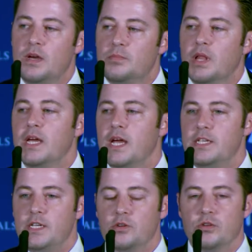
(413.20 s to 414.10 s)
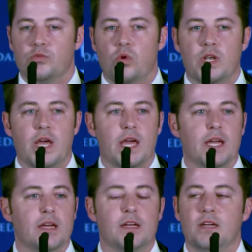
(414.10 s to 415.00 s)
Playing 18 holes one
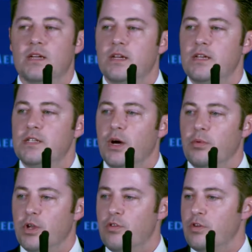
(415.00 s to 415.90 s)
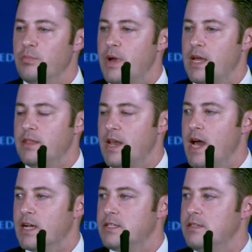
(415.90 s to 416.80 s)
day, doubled over in pain the
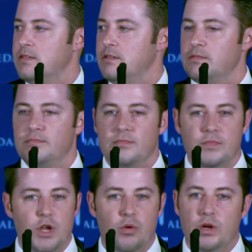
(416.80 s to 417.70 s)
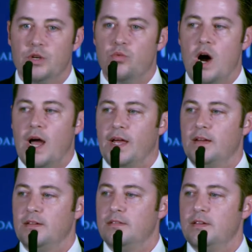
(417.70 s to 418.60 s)
next. No one knew why.
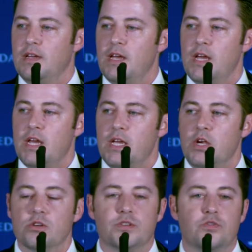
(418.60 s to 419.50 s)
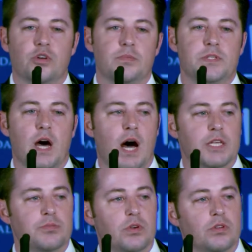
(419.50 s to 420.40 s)
Years of trips to
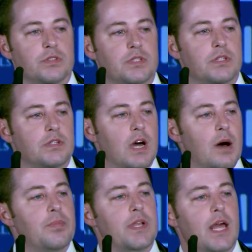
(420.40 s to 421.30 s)
hospitals up and